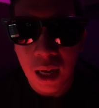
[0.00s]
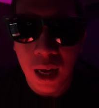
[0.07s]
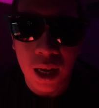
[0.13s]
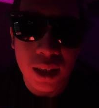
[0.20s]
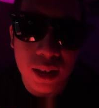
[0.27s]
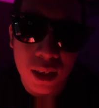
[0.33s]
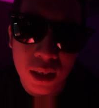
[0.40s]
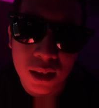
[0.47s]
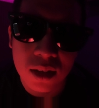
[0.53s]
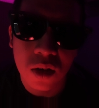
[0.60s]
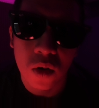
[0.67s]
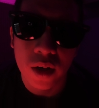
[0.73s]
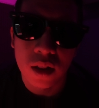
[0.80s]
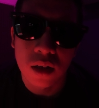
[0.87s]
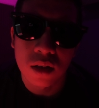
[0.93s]
I didn't
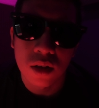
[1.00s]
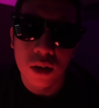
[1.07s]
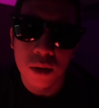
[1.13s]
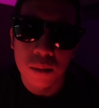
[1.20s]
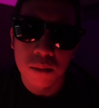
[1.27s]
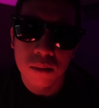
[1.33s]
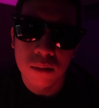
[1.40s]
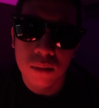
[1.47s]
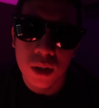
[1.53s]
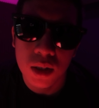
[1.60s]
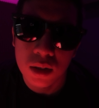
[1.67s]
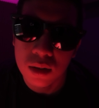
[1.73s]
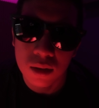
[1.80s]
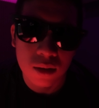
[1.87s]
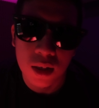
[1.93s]
coin the term.
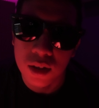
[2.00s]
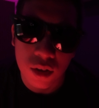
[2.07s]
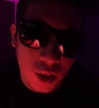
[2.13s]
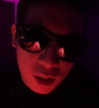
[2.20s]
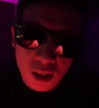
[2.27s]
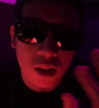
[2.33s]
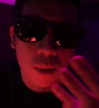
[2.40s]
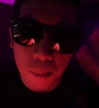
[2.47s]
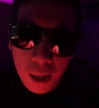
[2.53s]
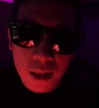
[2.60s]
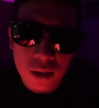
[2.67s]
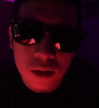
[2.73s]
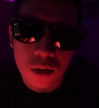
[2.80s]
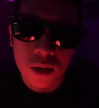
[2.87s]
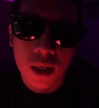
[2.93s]
It's literally in the
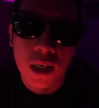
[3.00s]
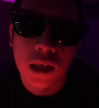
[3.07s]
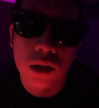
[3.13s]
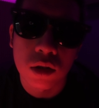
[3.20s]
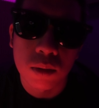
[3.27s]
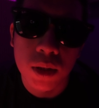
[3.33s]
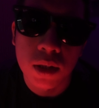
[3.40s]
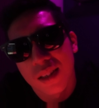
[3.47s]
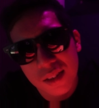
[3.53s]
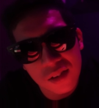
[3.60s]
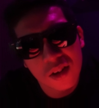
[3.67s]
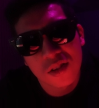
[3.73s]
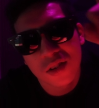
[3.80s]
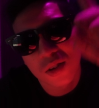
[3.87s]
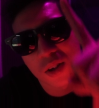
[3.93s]
Pantone announcement. This
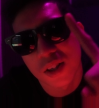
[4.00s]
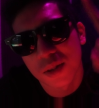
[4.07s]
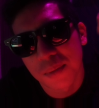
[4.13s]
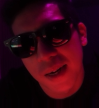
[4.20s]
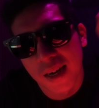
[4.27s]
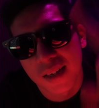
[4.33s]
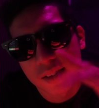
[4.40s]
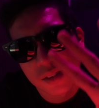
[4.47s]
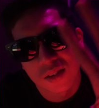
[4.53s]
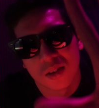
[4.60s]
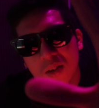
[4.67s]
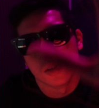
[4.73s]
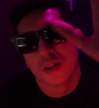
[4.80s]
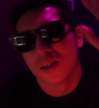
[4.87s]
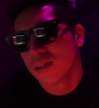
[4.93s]
also hurts my eyes.
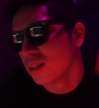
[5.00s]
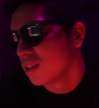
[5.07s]
Hold on.